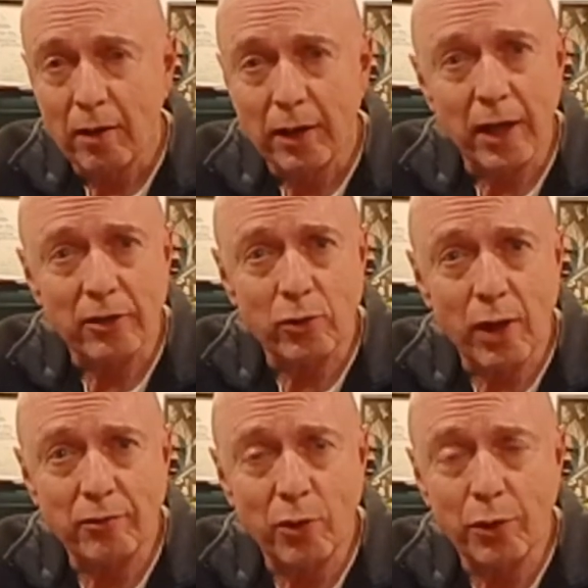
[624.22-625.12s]
Renato and
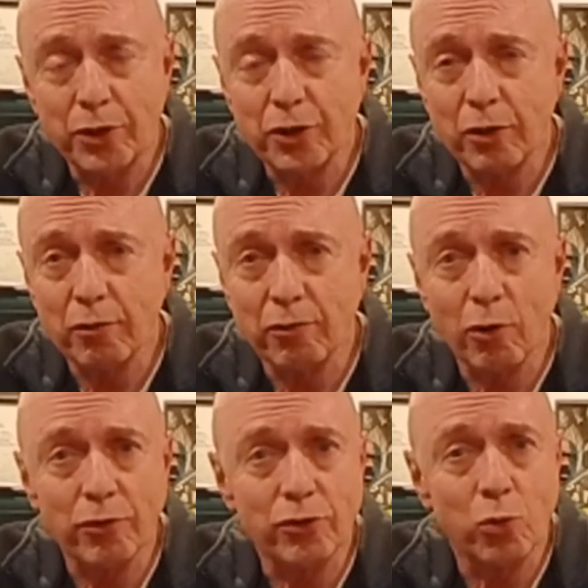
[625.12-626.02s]
I have known each other for
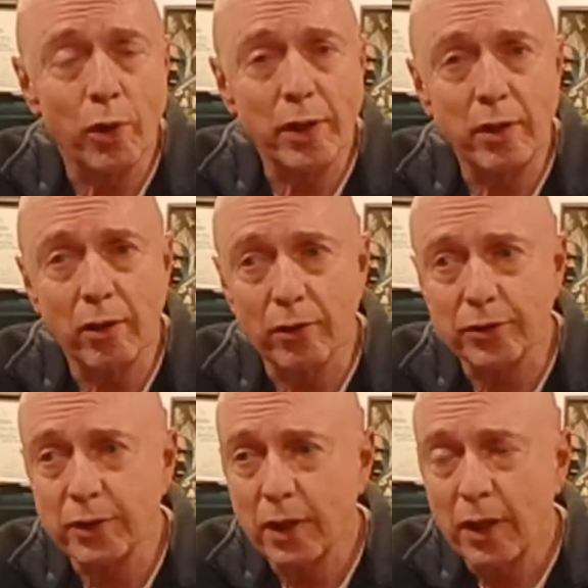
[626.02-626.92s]
over 20
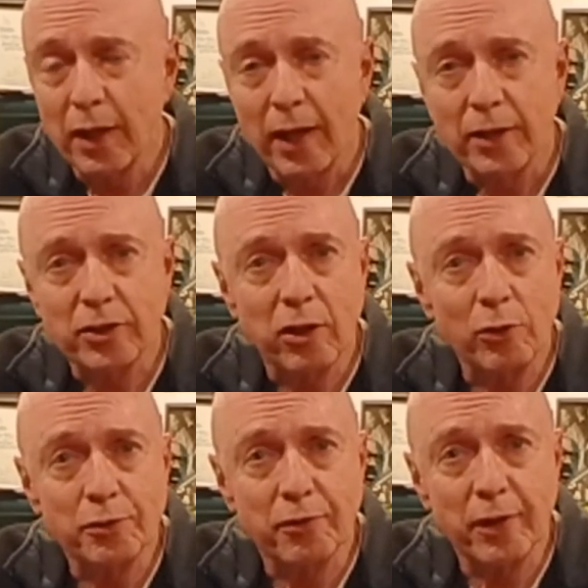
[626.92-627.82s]
years as
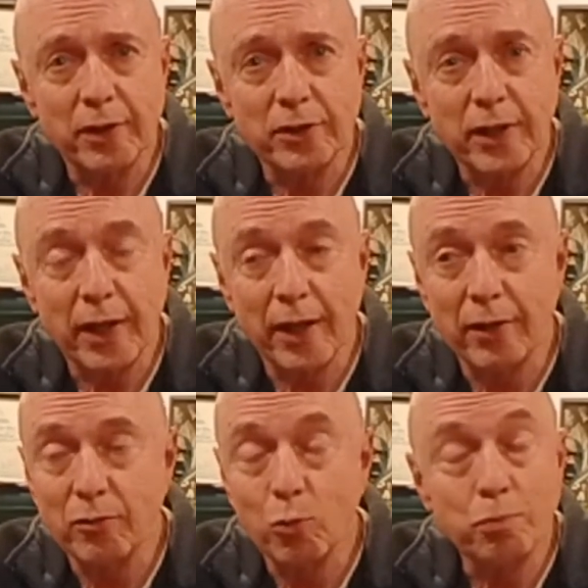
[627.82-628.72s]
close friends
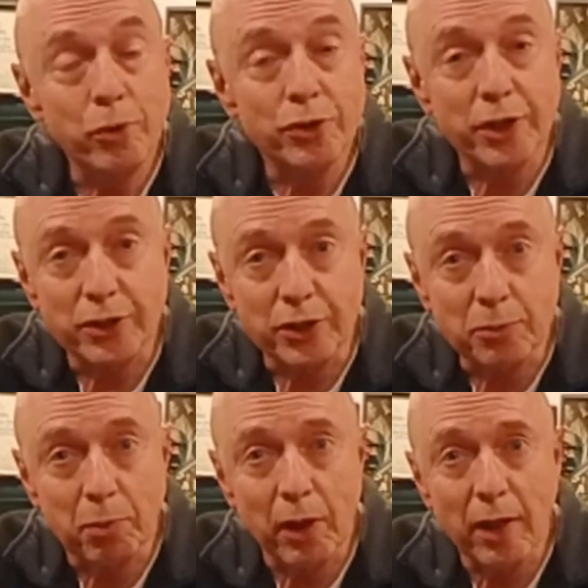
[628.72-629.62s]
and
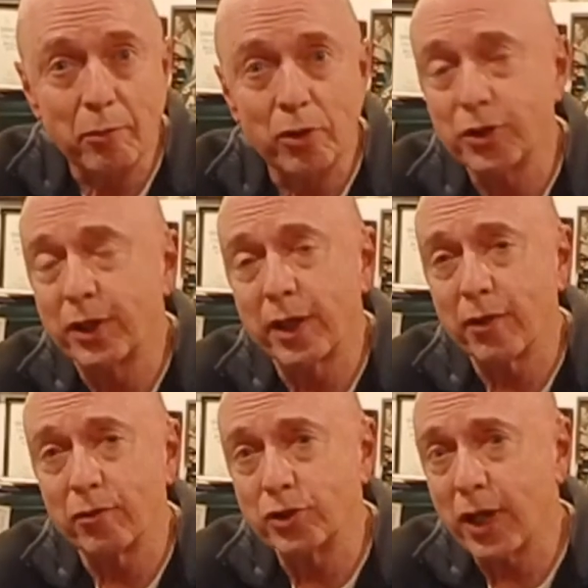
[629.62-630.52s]
musicians playing music
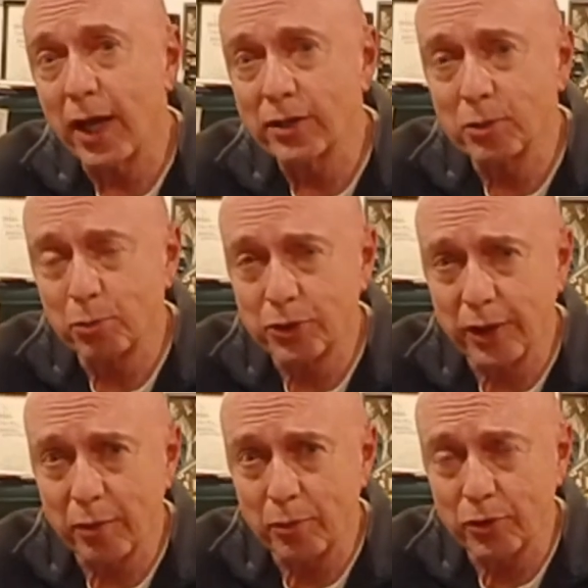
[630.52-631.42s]
together, jazz and
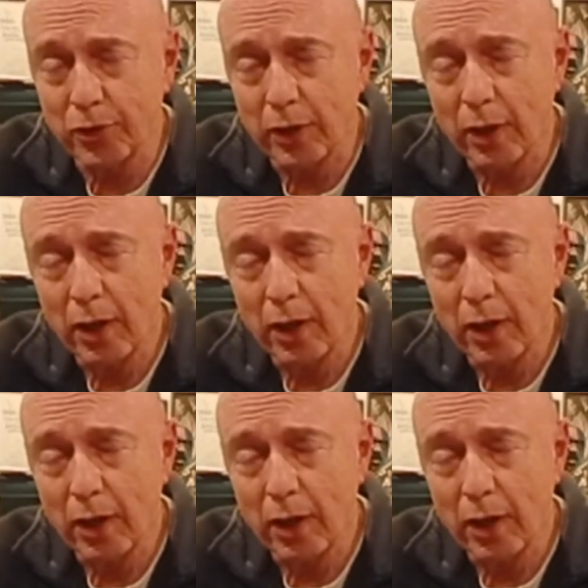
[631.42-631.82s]
Brazilian music.